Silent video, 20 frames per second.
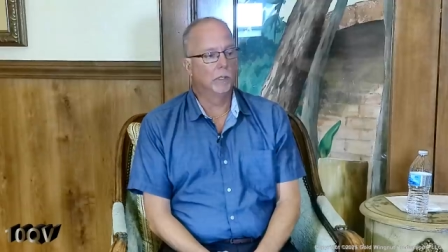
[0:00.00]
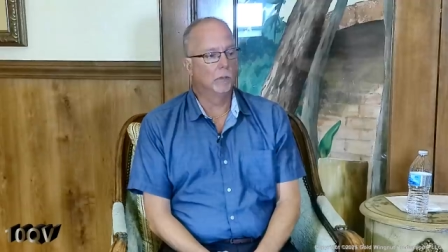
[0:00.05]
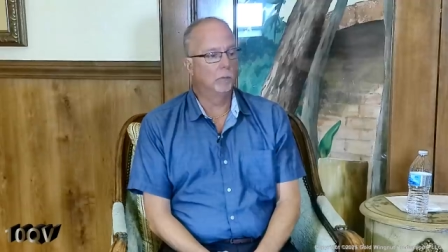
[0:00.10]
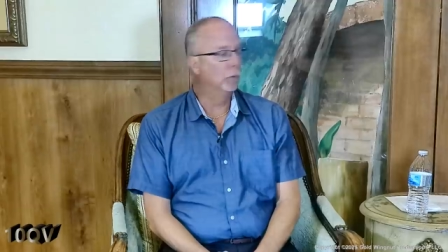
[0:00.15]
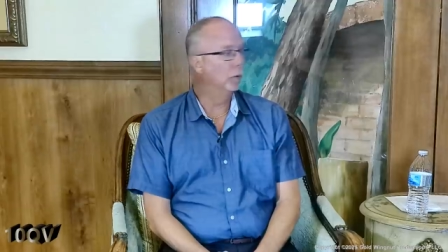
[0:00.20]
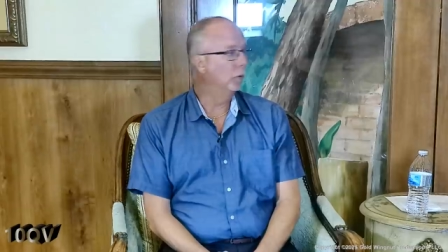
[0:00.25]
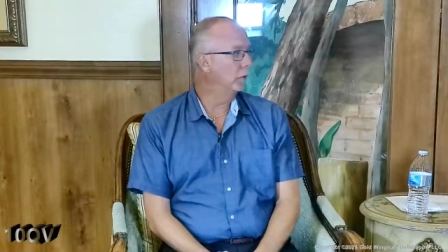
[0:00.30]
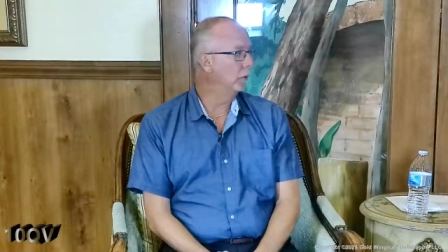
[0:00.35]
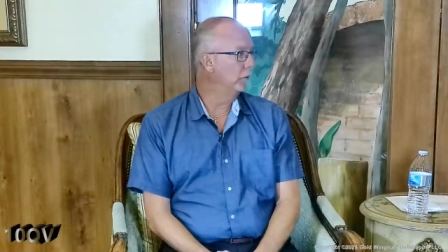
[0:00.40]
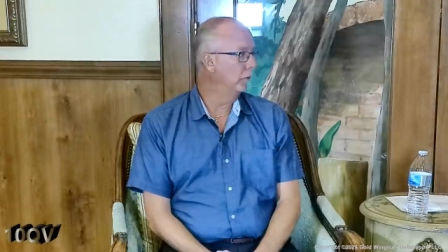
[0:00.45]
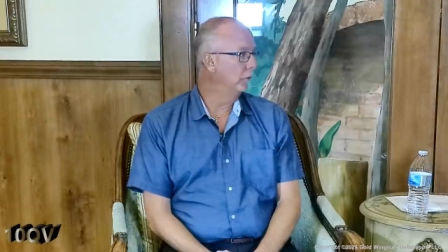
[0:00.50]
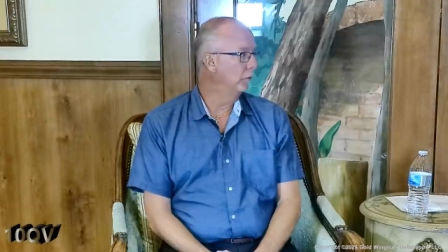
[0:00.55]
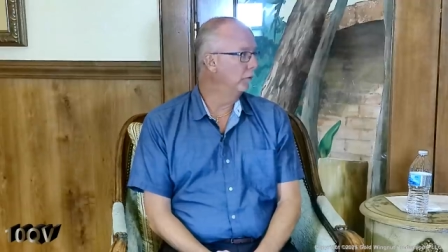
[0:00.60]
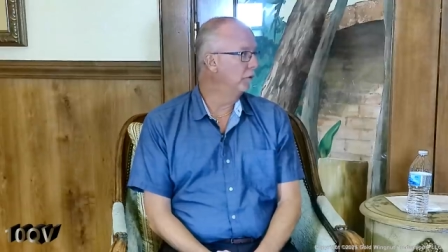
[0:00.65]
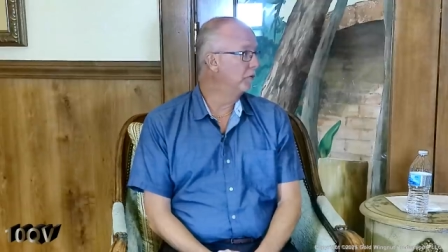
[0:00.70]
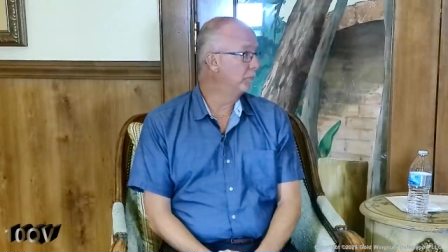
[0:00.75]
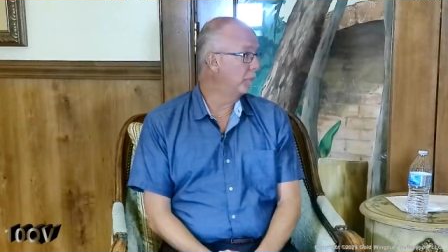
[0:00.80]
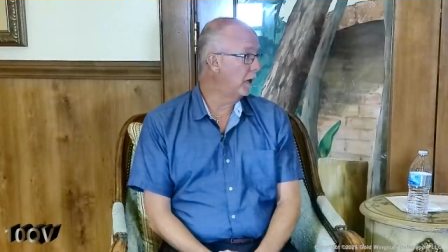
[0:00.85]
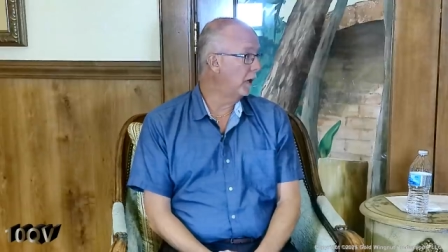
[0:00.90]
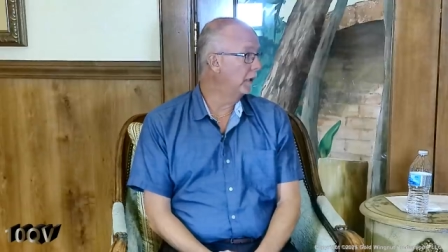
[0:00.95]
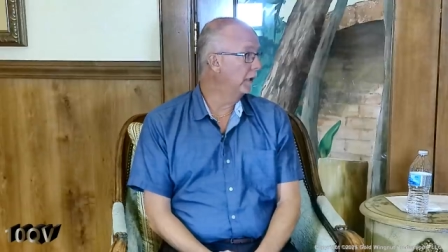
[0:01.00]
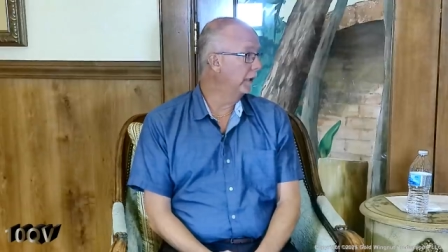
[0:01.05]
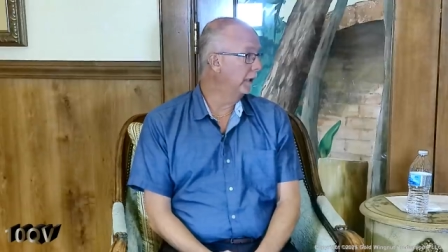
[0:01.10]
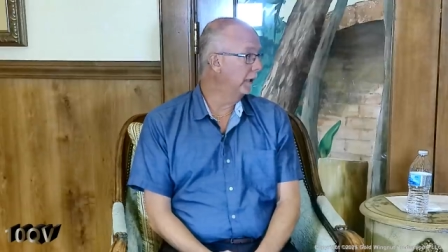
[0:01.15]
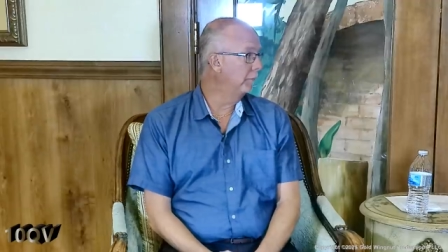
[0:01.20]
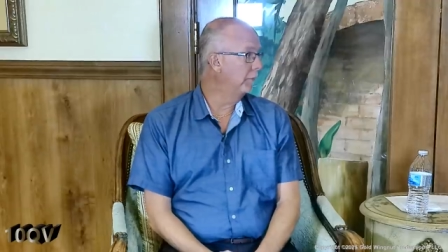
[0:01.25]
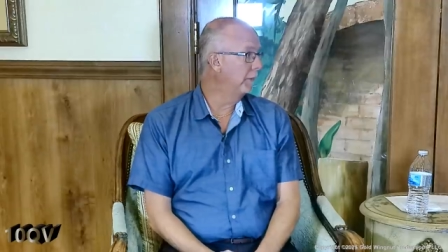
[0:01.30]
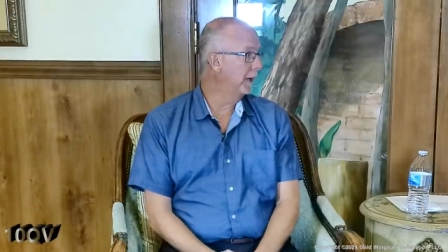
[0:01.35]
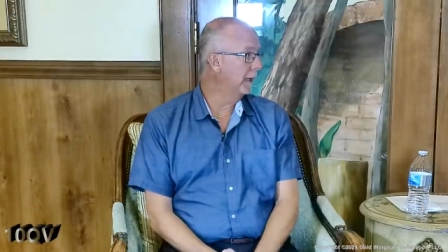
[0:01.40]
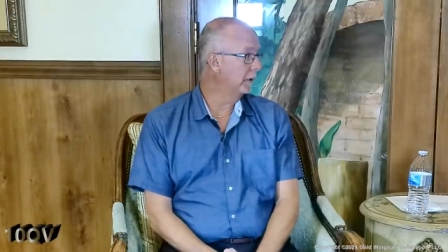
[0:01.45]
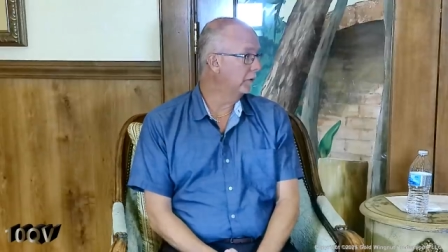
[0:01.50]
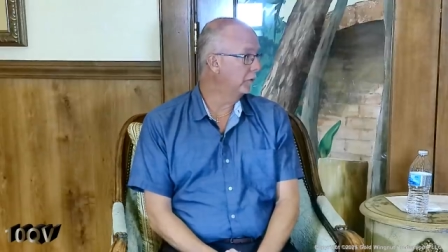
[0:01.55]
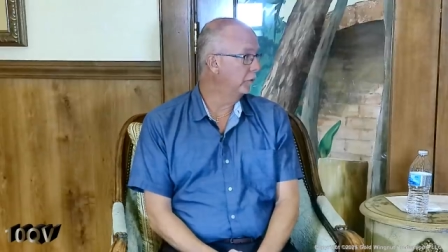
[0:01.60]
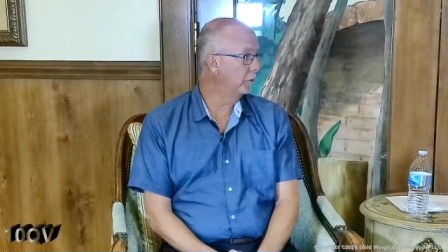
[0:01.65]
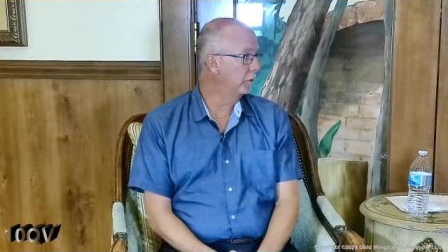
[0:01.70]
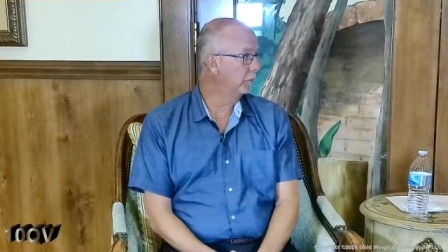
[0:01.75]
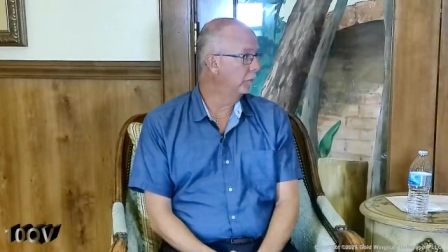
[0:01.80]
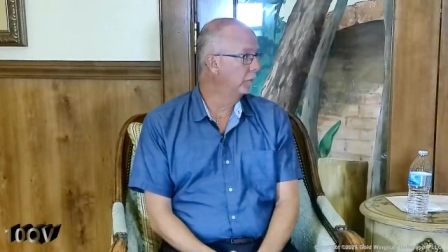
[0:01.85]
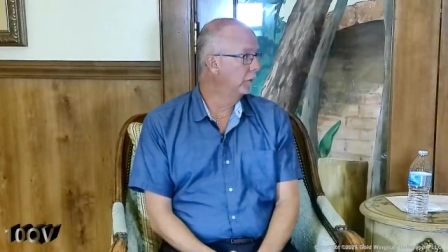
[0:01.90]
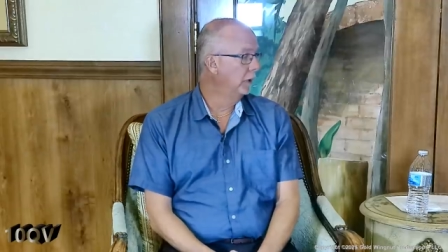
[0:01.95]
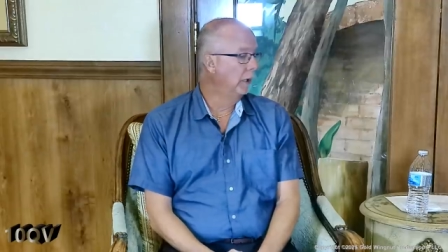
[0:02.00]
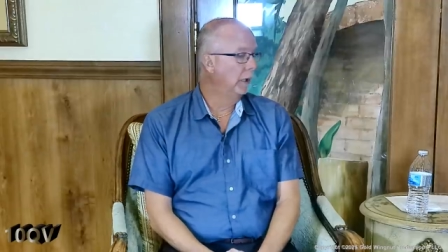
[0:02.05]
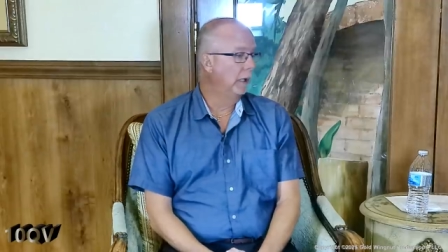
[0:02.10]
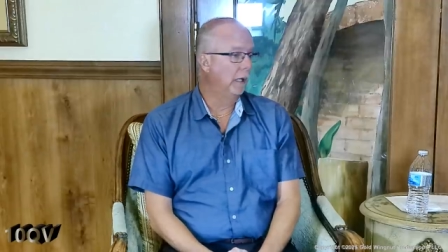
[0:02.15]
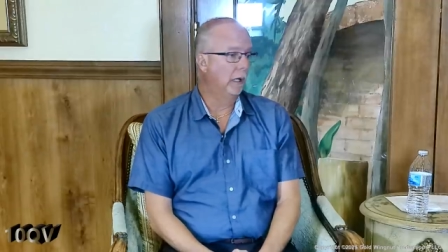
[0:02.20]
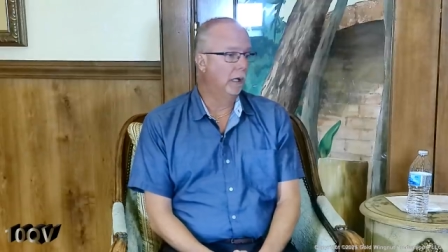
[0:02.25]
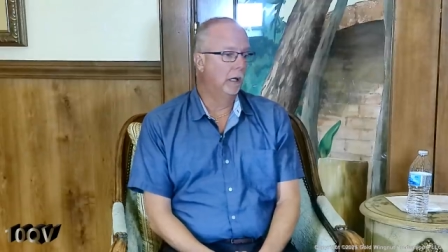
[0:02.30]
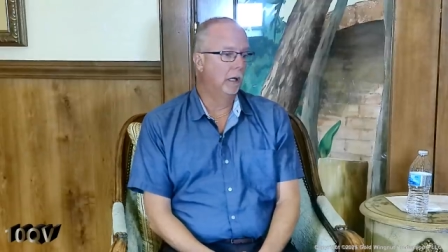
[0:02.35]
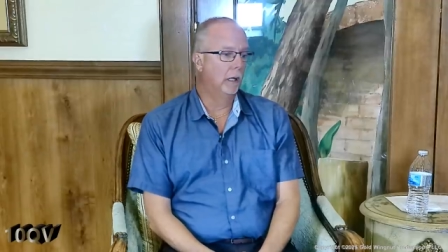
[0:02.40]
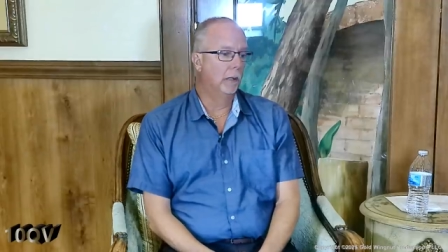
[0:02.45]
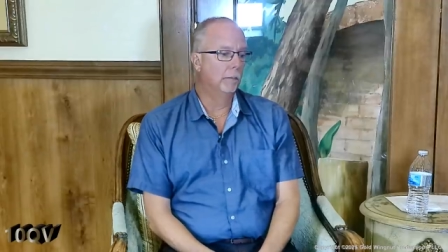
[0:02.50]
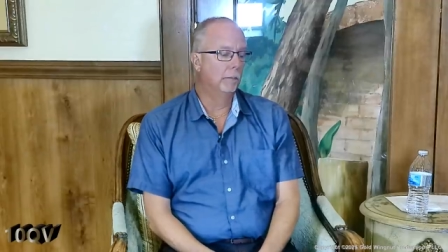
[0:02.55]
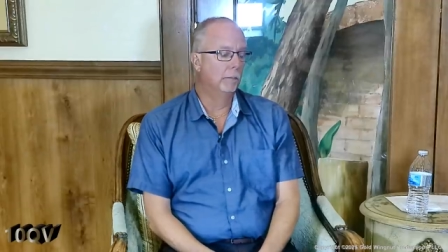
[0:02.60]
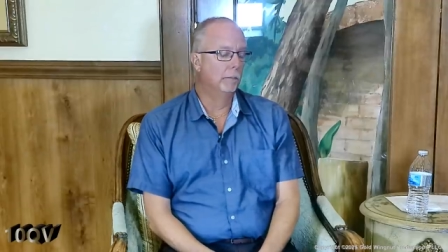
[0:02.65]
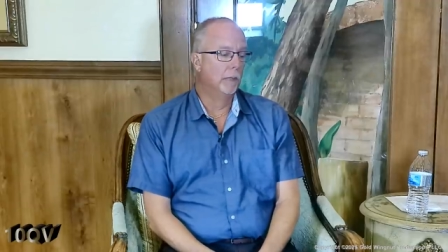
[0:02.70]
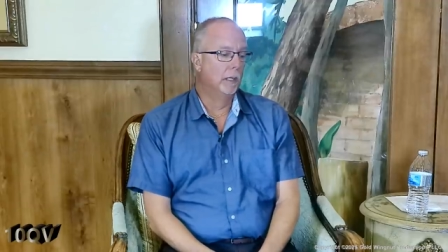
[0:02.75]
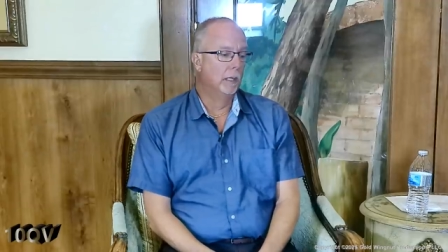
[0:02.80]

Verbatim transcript: will respond and get back to them.